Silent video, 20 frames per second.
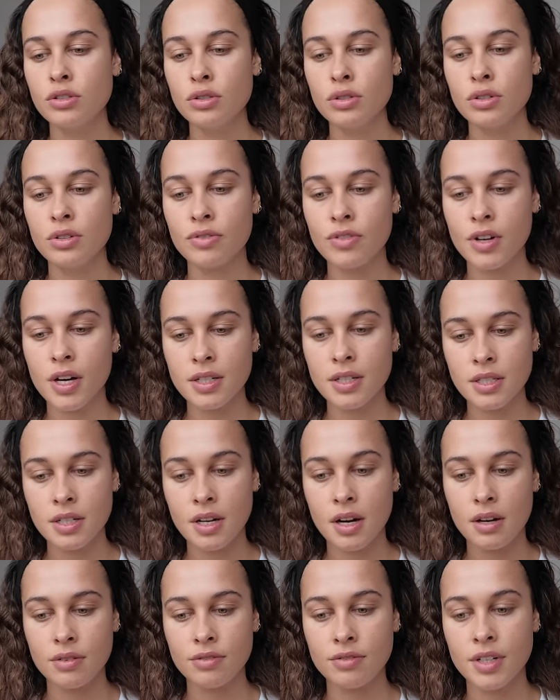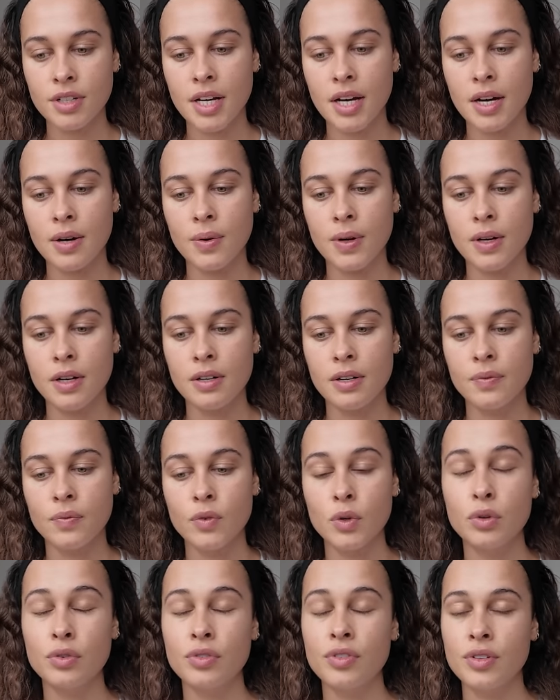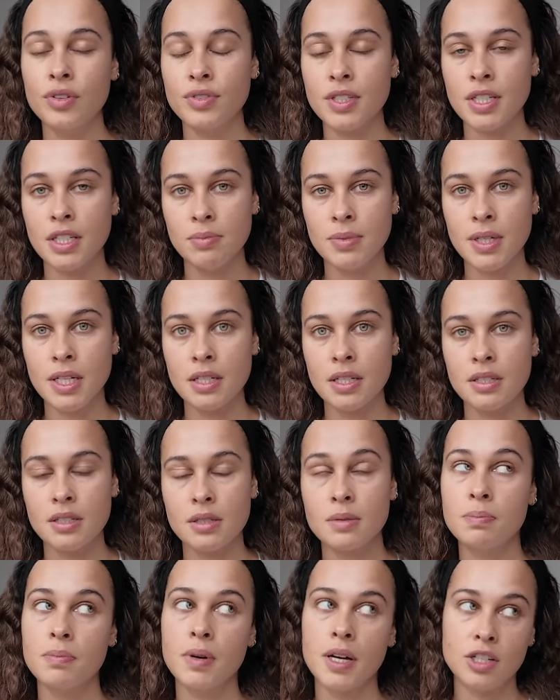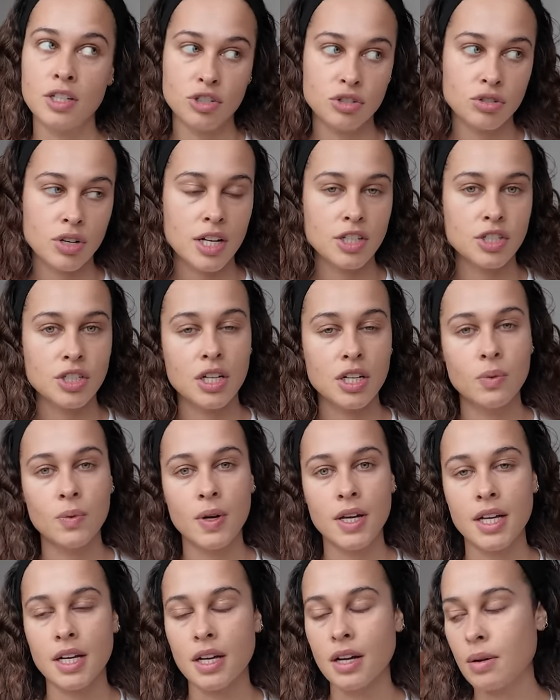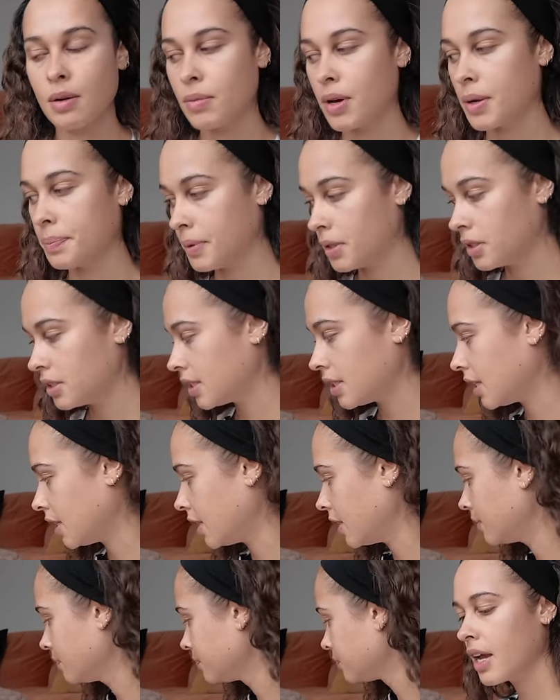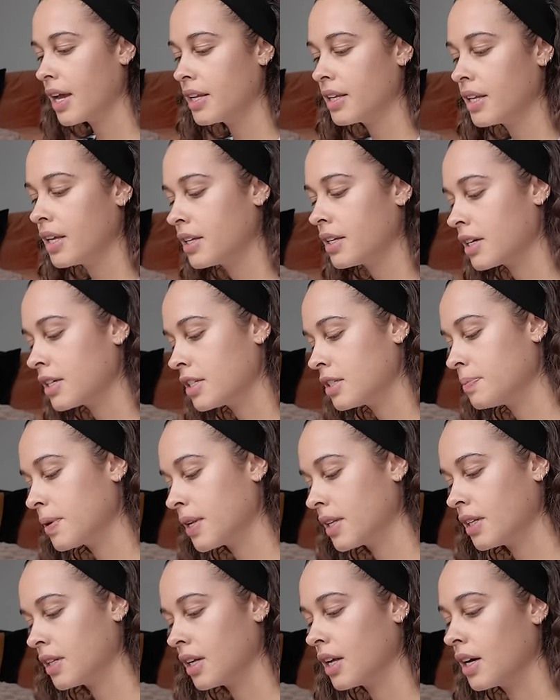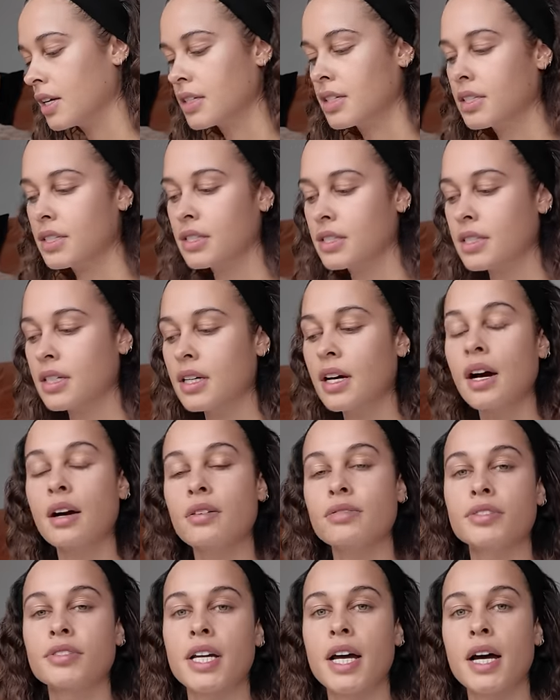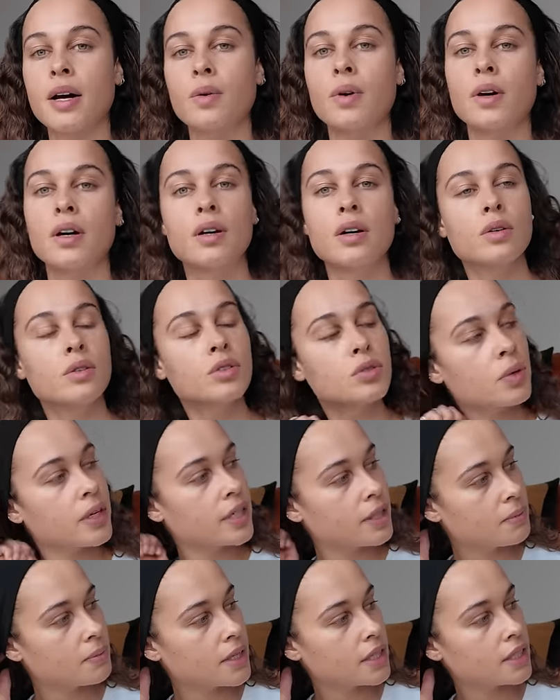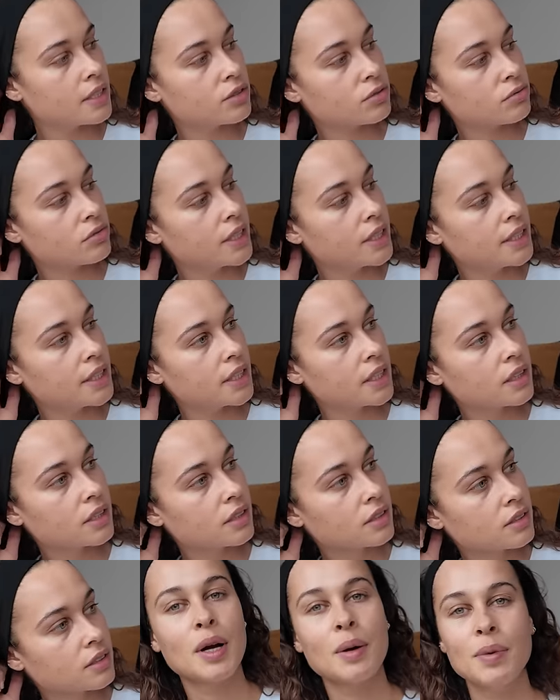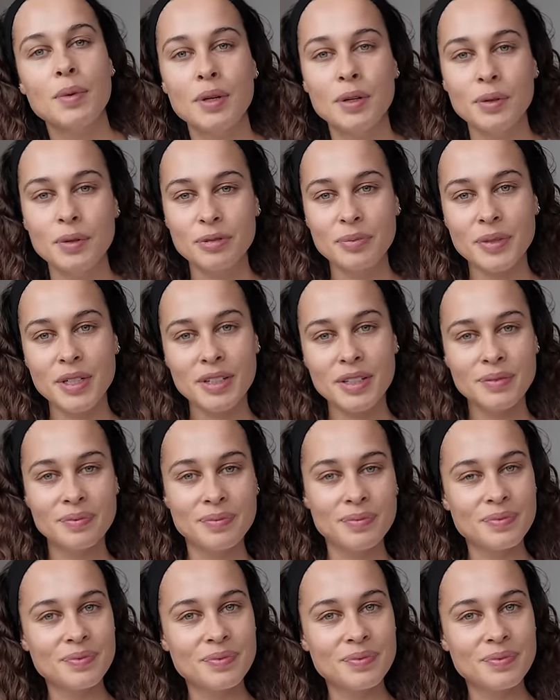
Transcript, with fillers: do the first half an hour or 15 minutes by stretching, waking up my body, and then I spend the last half an hour or 20 minutes reading. Come along with me